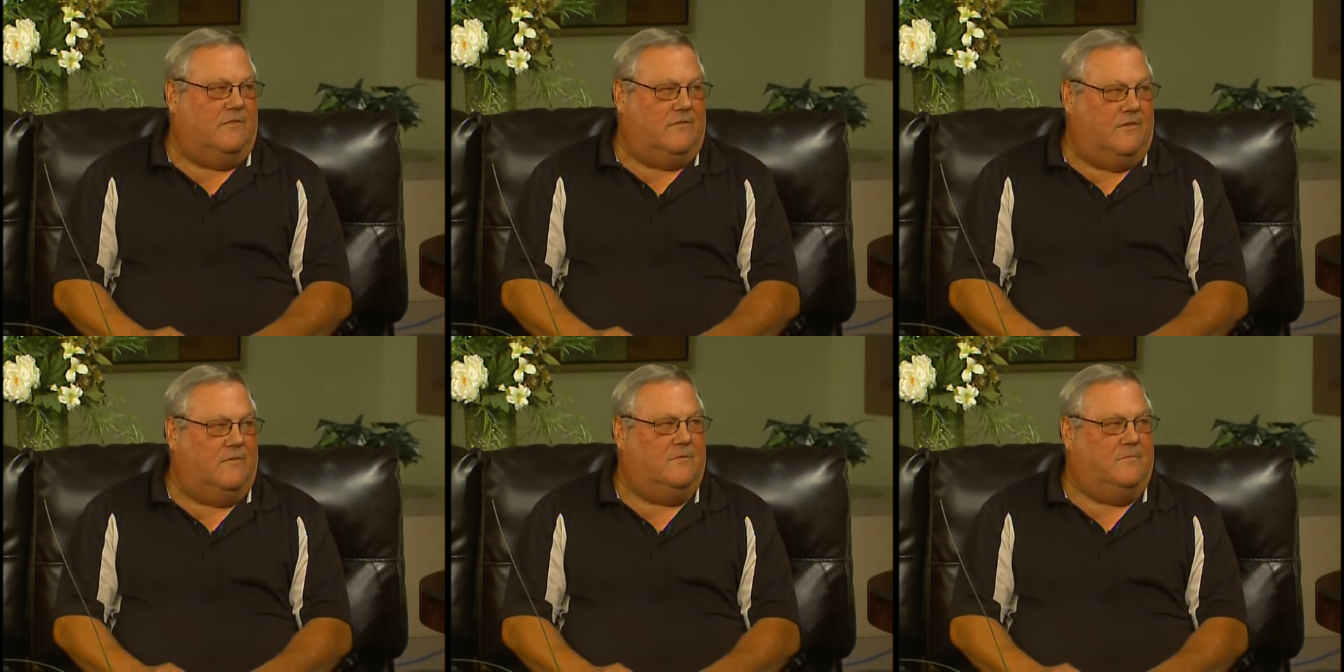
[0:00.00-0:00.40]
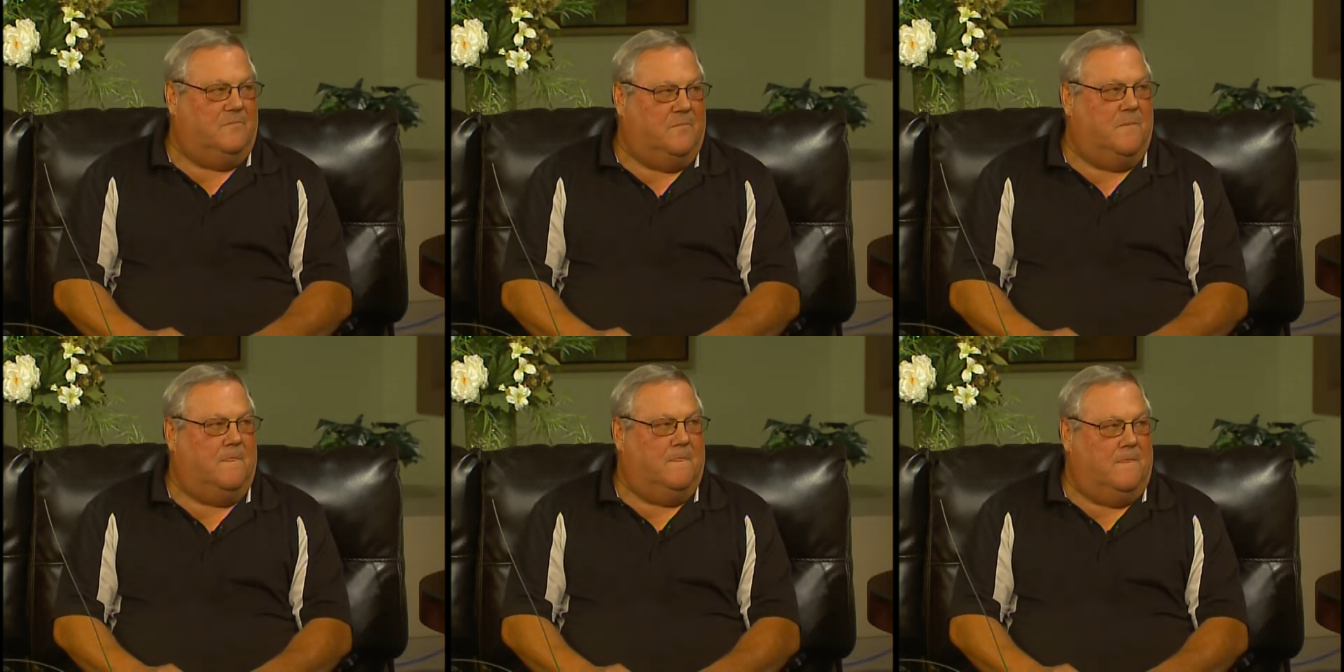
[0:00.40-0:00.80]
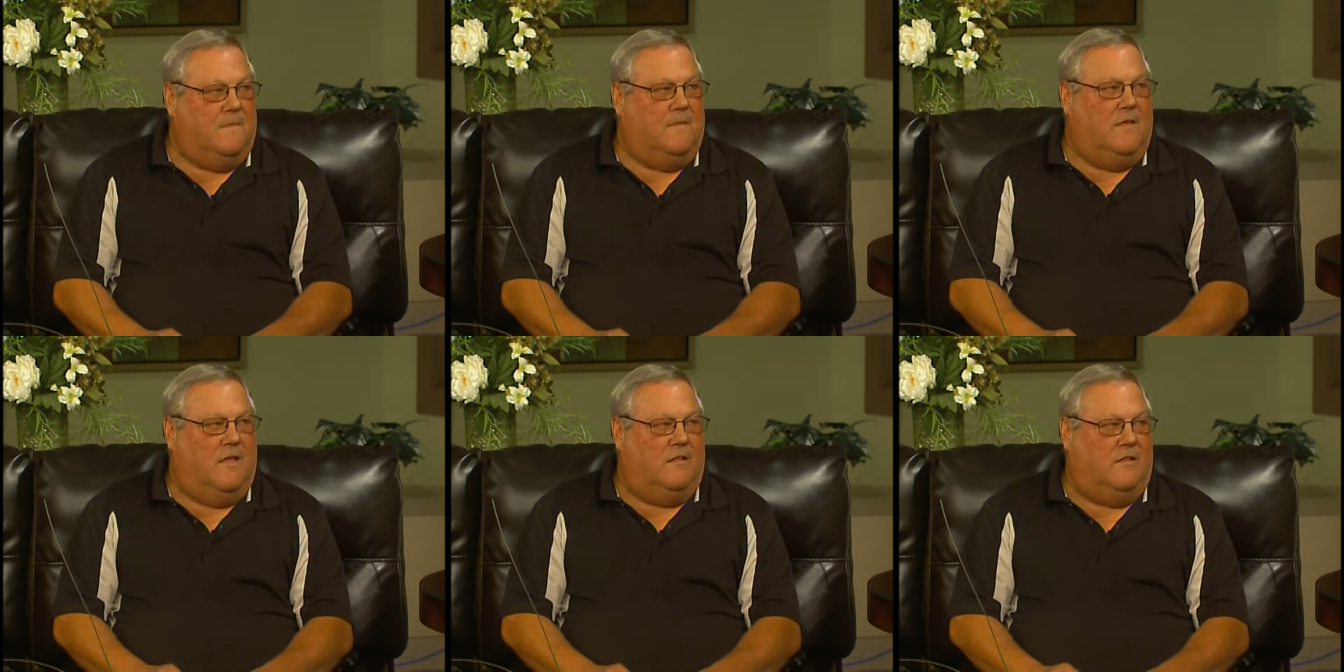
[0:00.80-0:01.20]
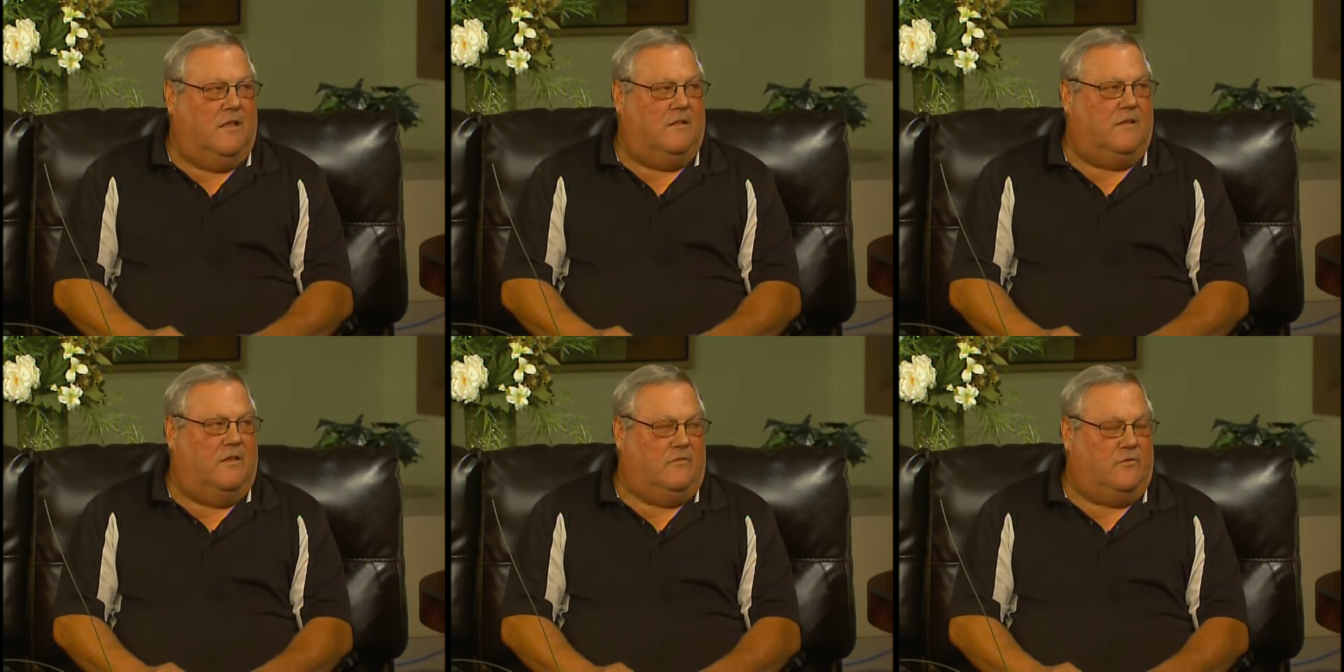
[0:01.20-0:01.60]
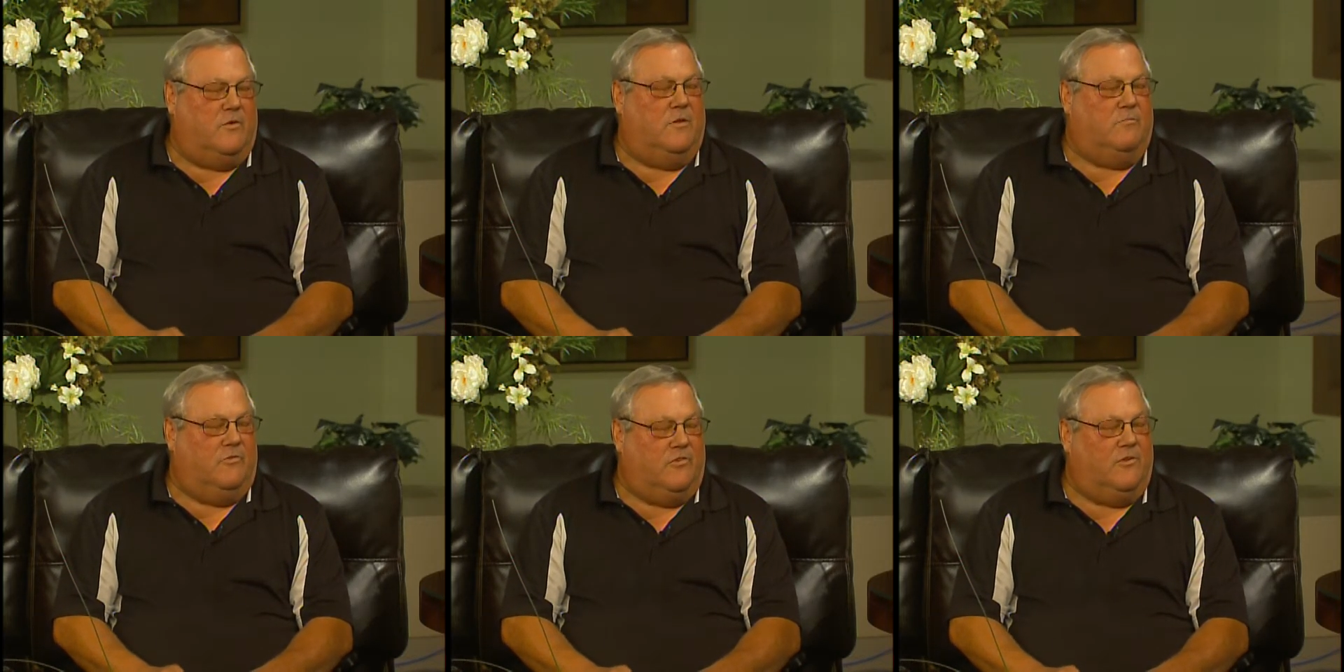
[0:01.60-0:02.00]
So, and ice
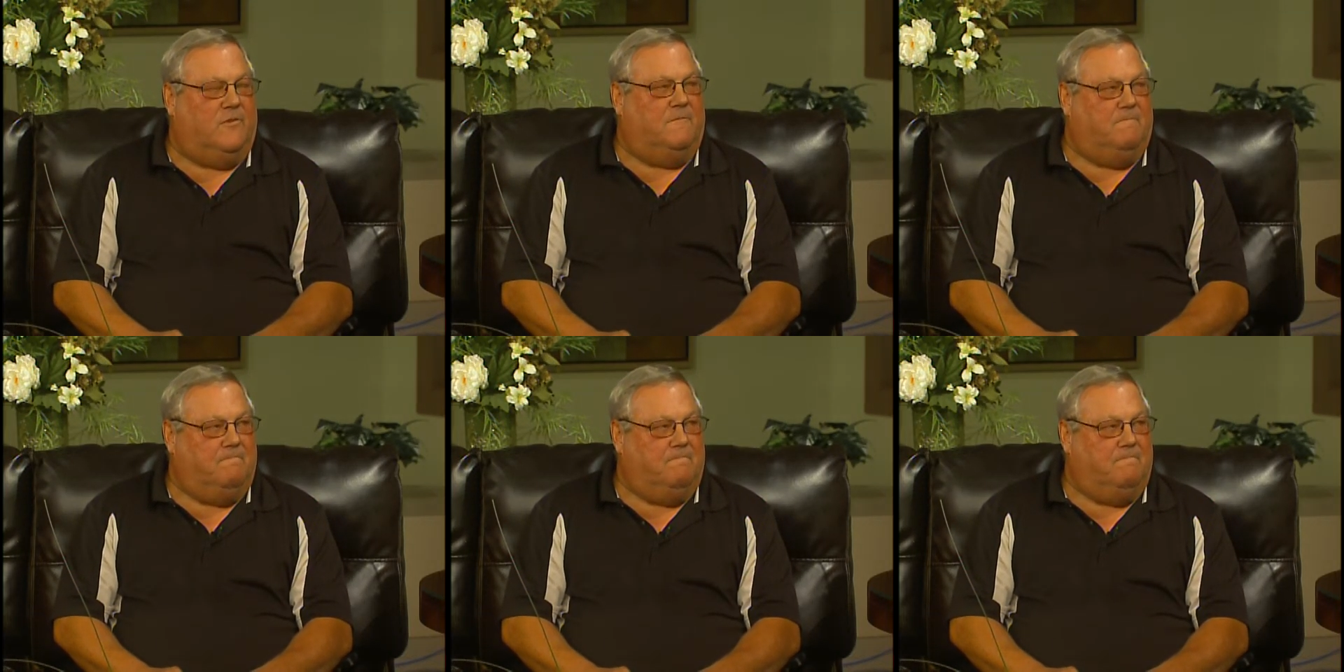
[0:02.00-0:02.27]
cream. So.